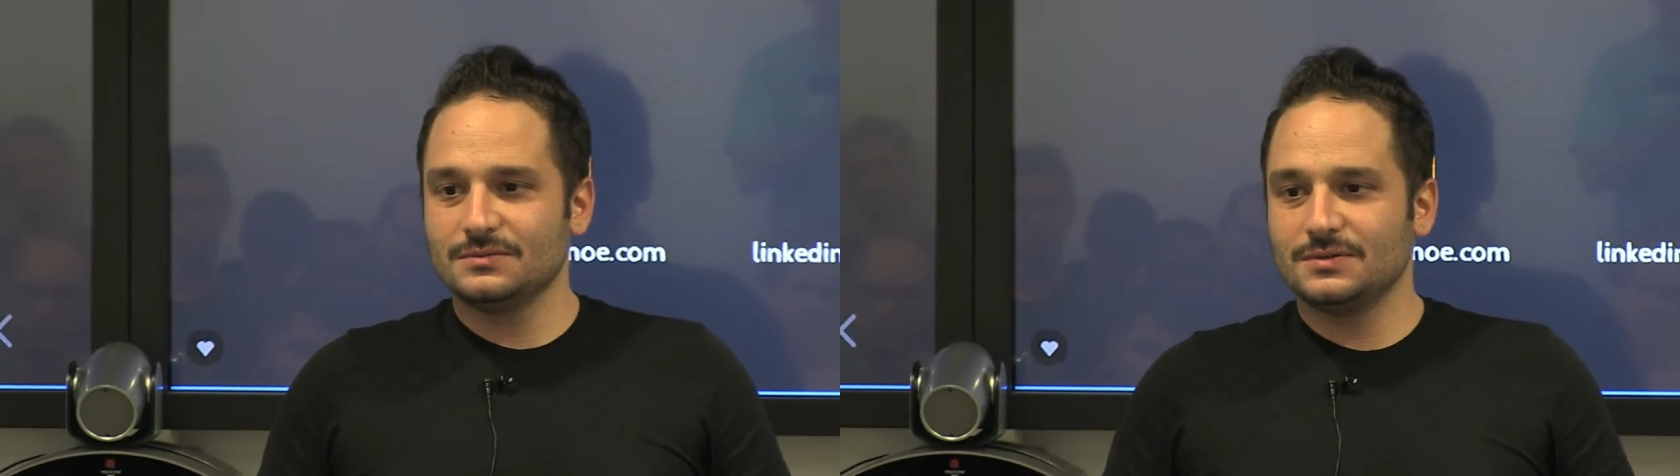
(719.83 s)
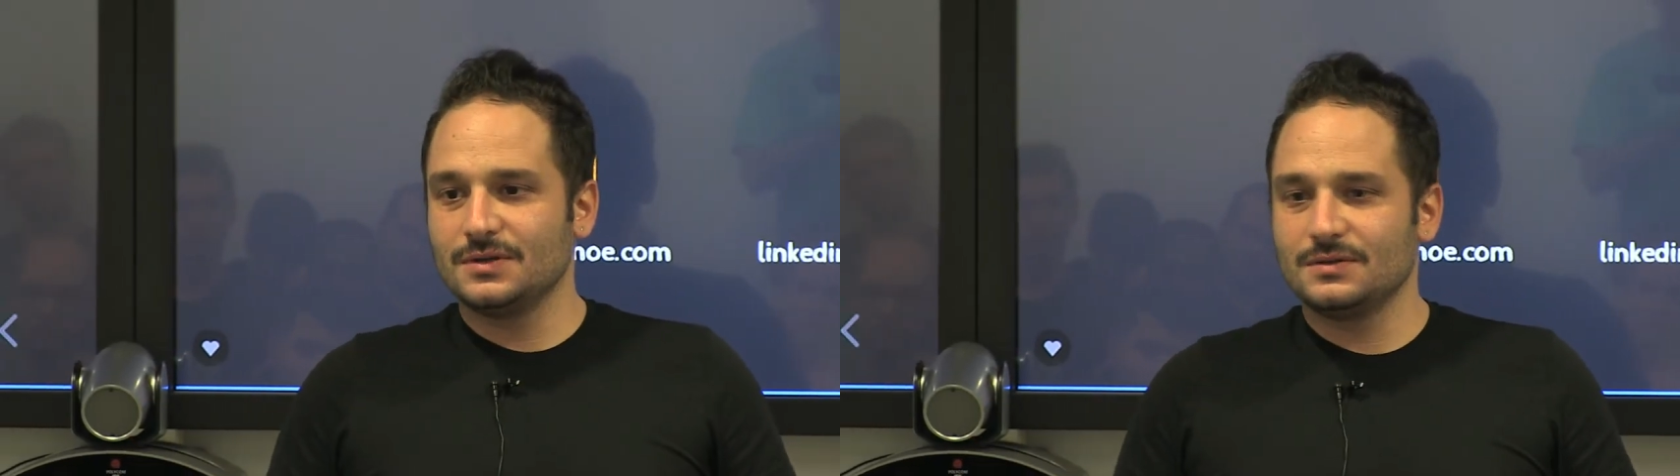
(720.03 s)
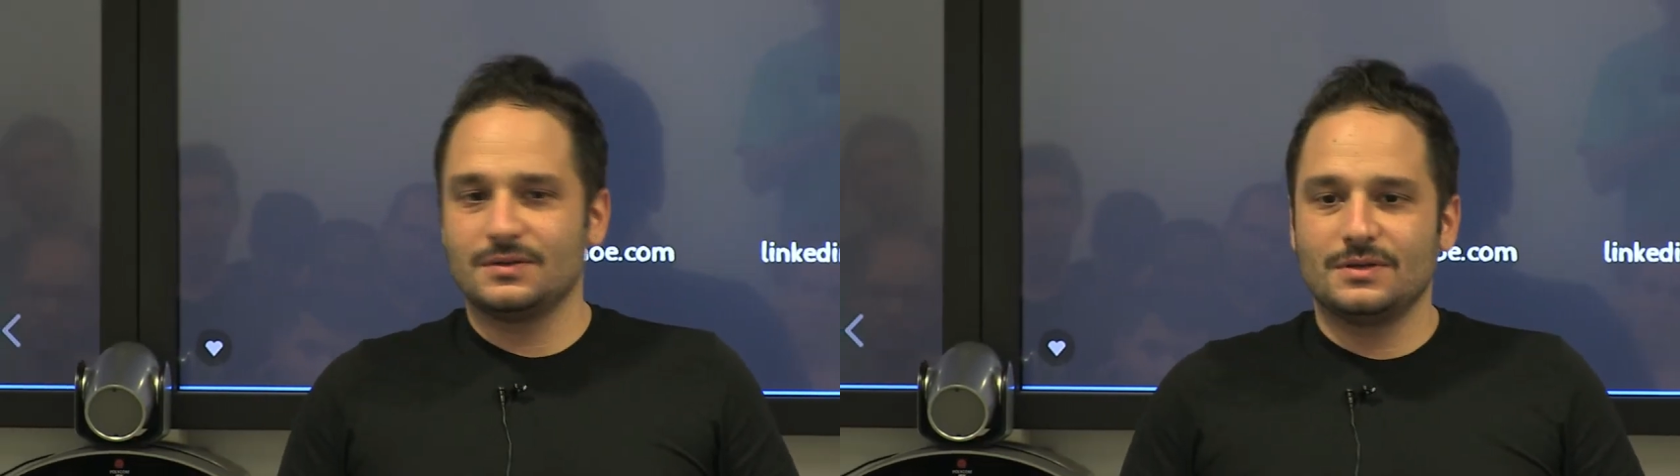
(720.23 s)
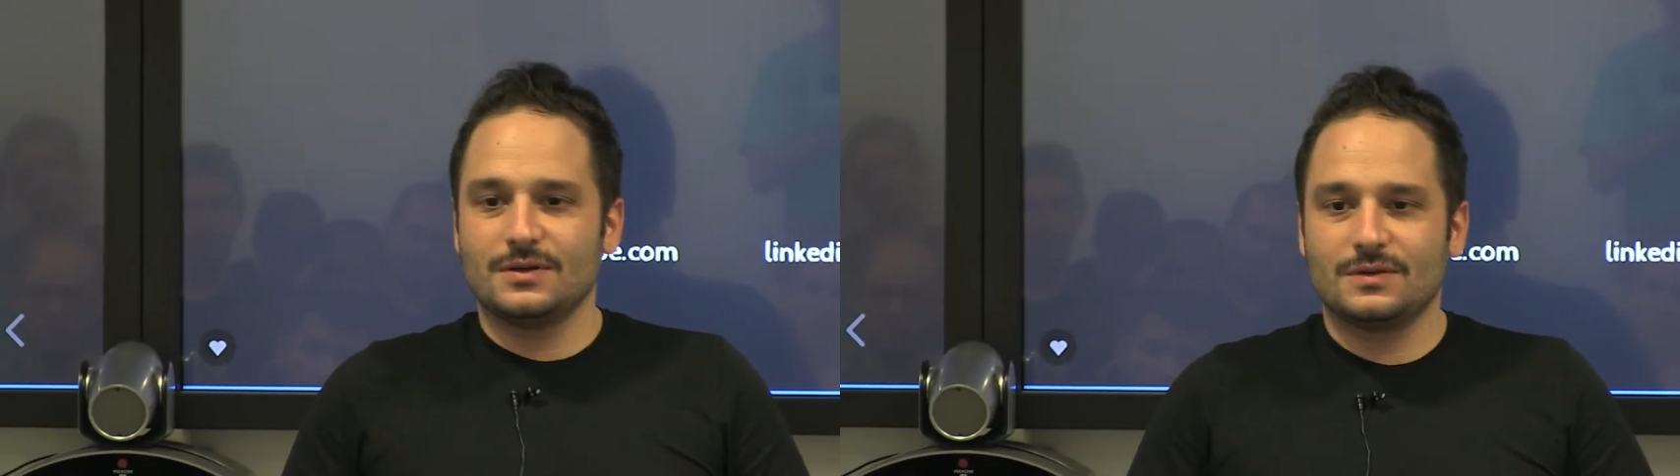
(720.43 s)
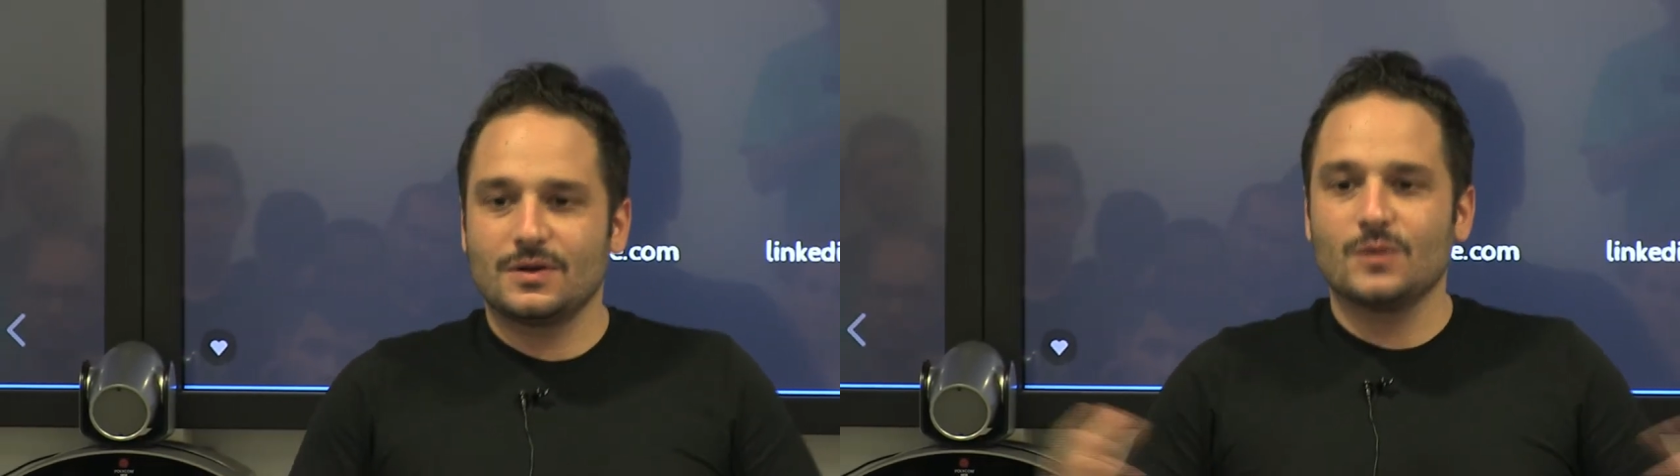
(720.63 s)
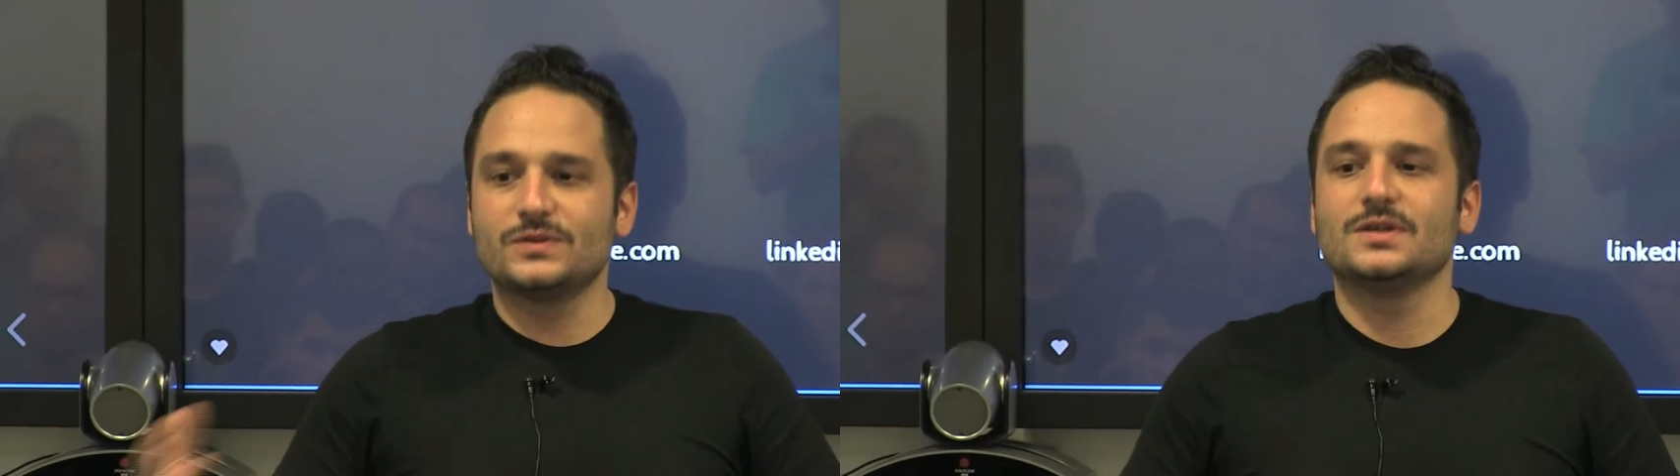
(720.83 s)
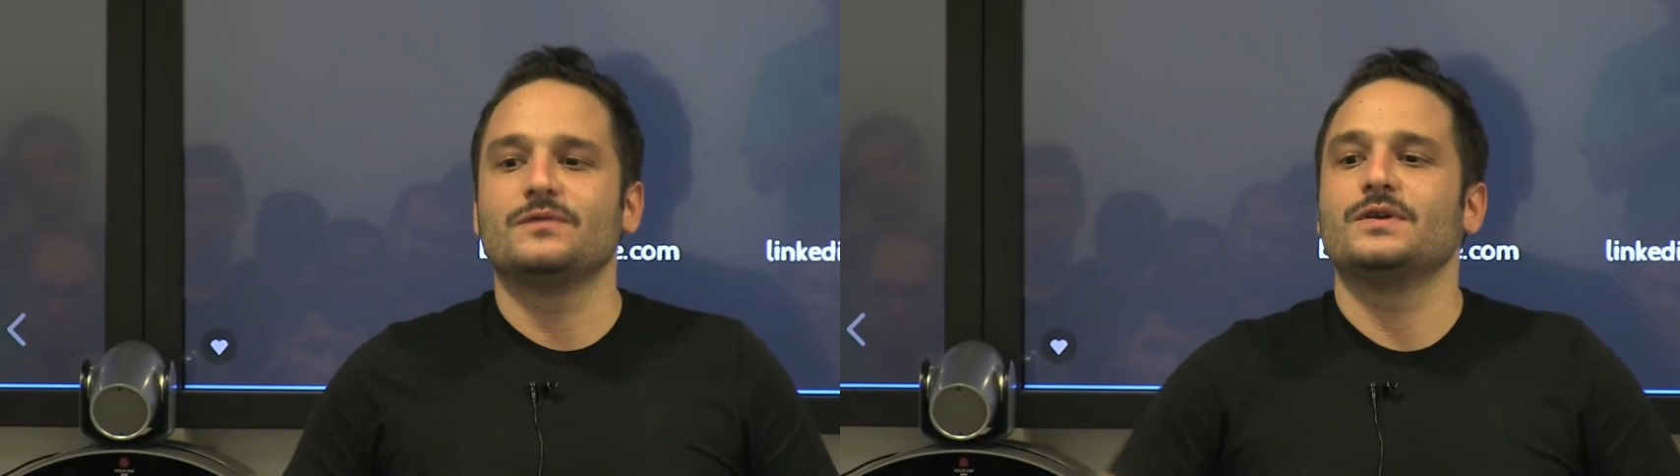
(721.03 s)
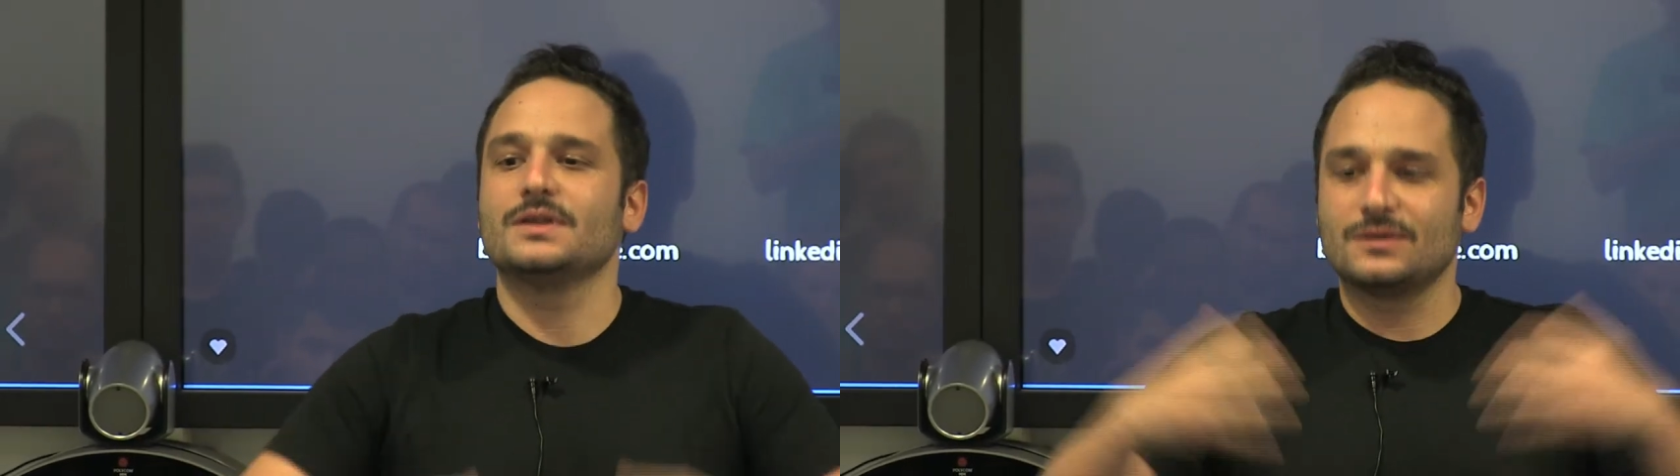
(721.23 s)
they're always going
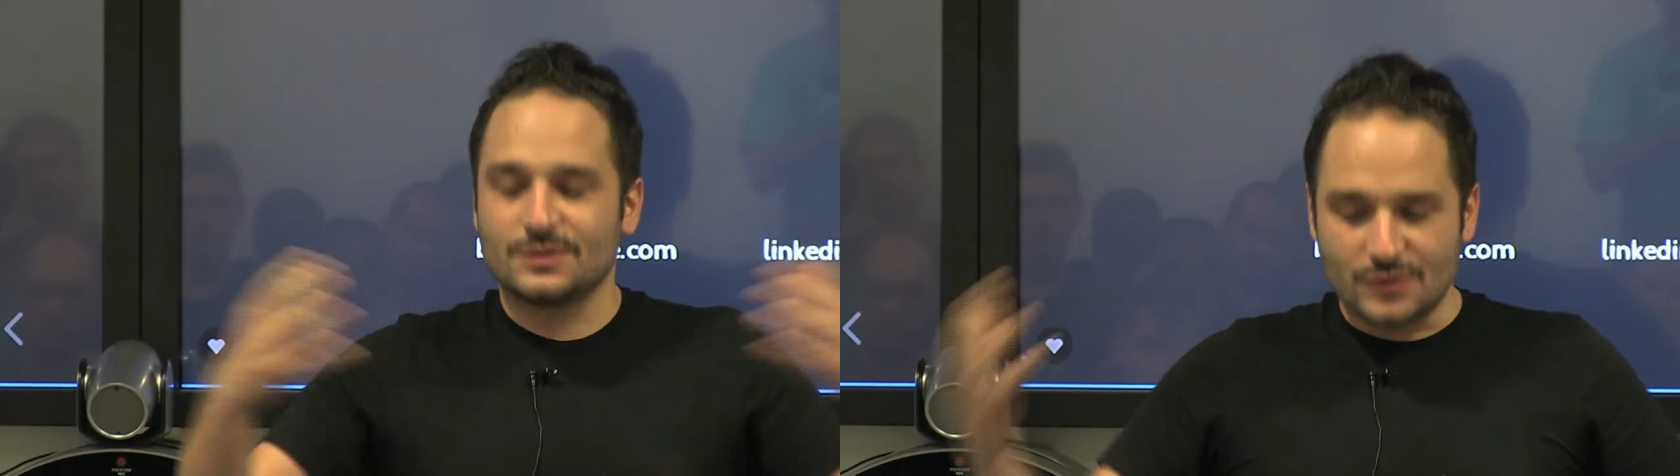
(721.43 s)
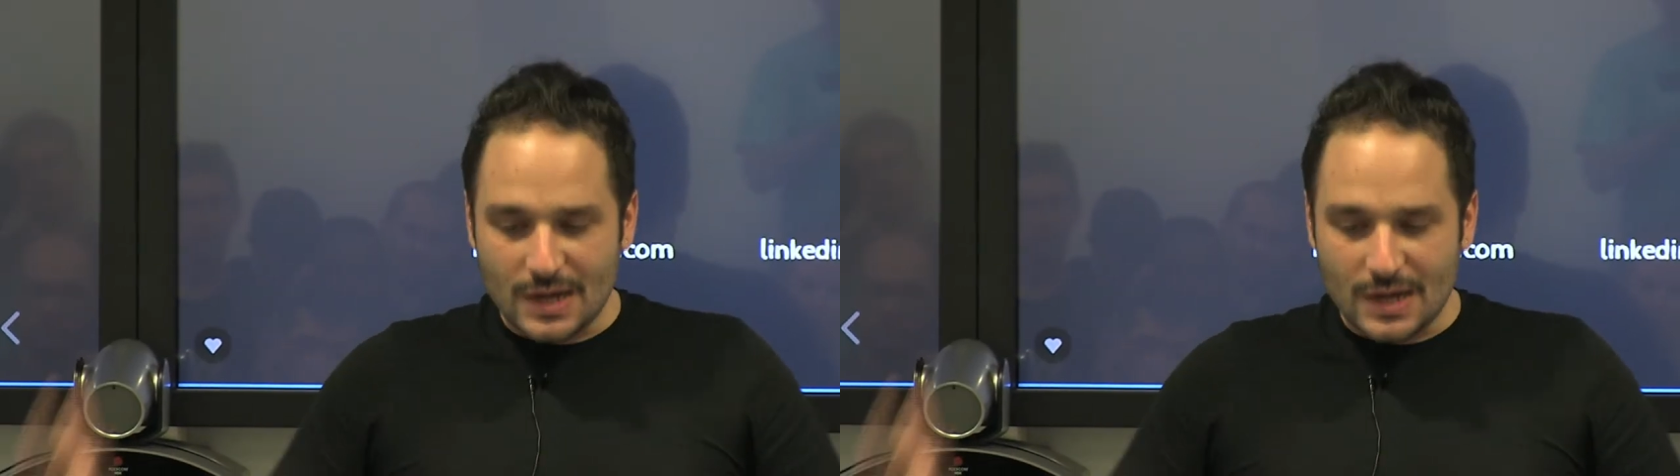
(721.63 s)
to feel that they're